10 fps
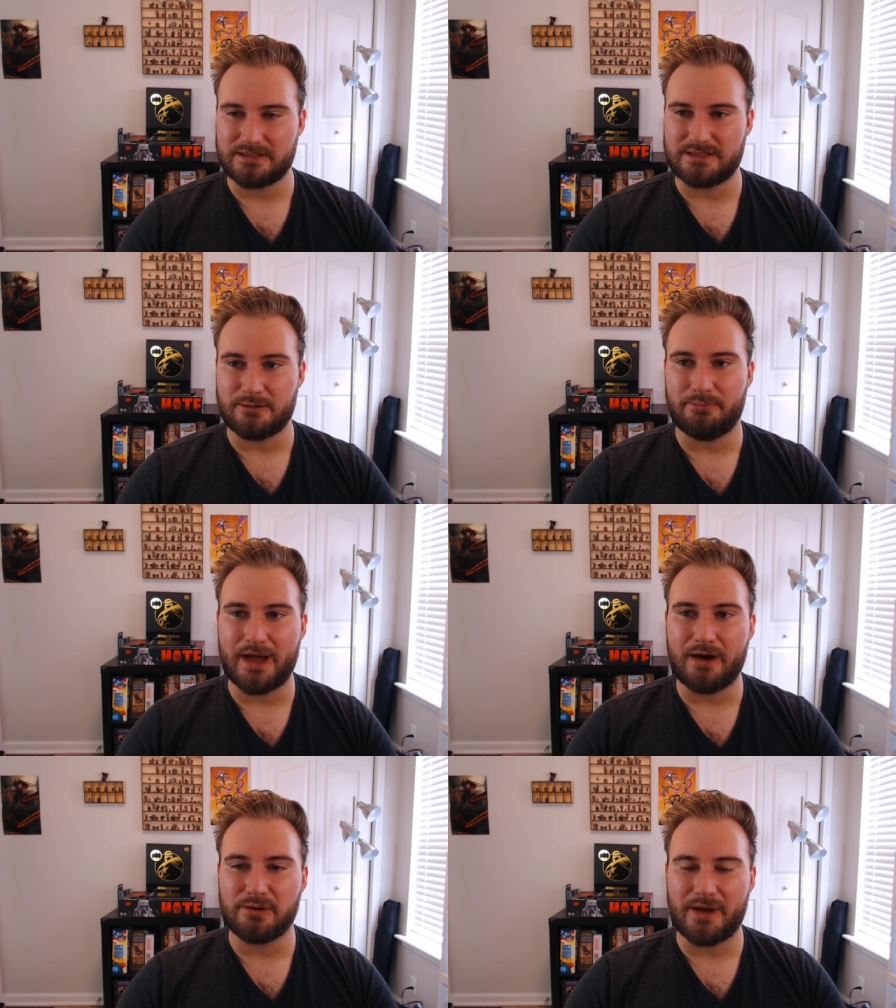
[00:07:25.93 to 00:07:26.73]
They're
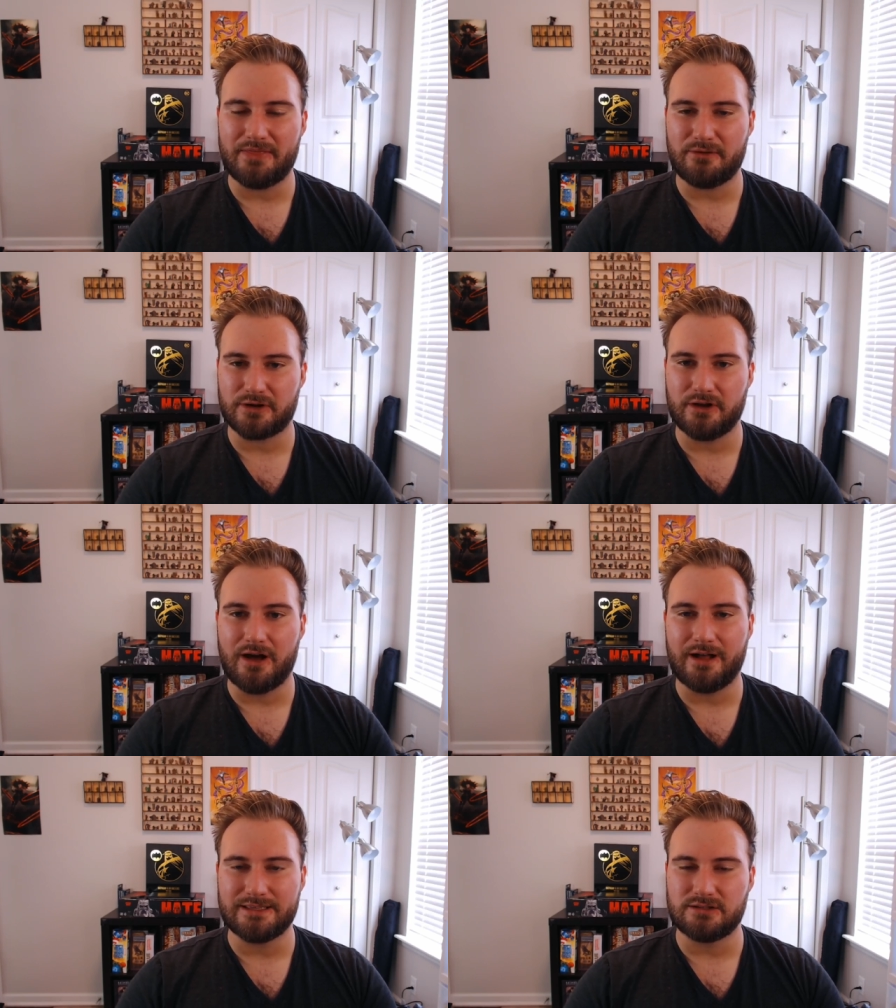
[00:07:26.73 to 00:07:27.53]
bound by their
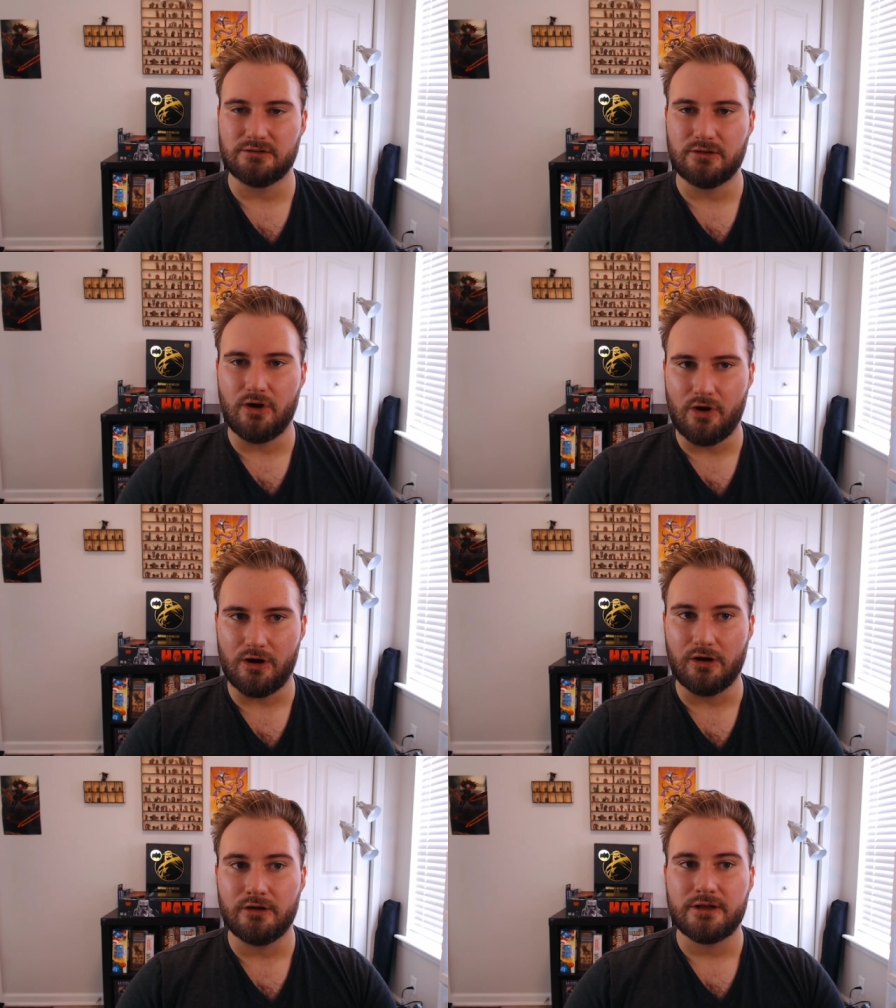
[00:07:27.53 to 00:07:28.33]
god's
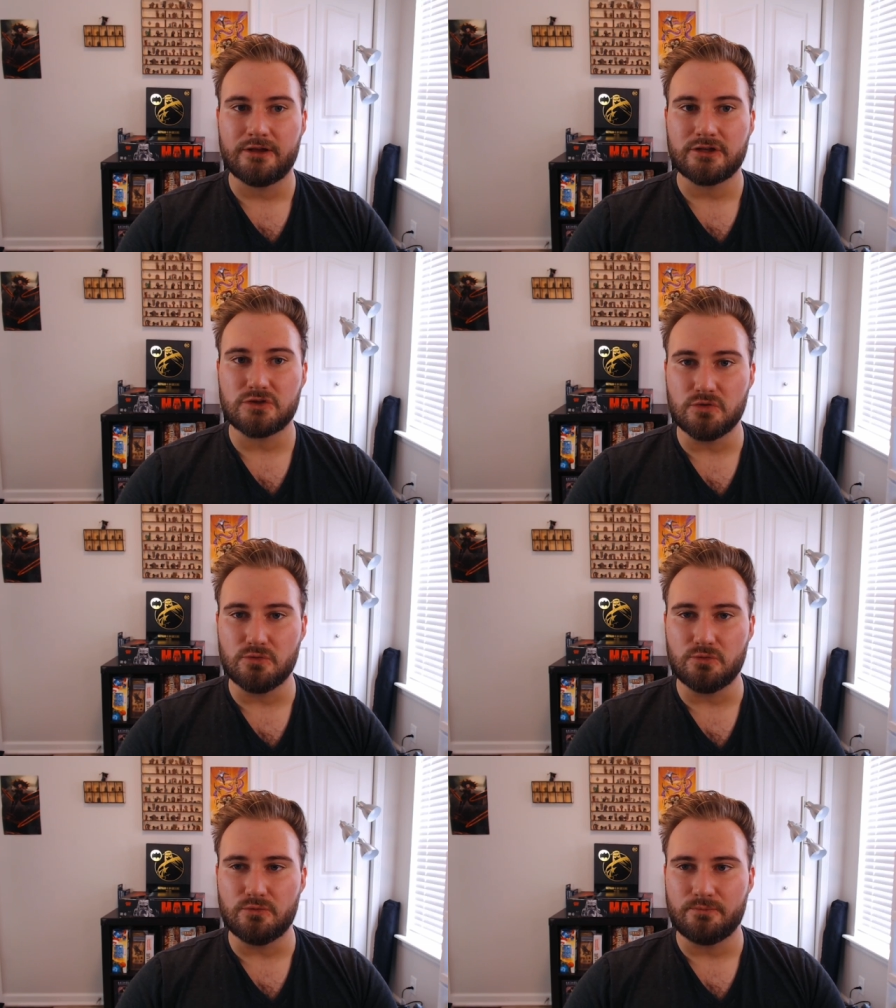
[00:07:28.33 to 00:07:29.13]
law to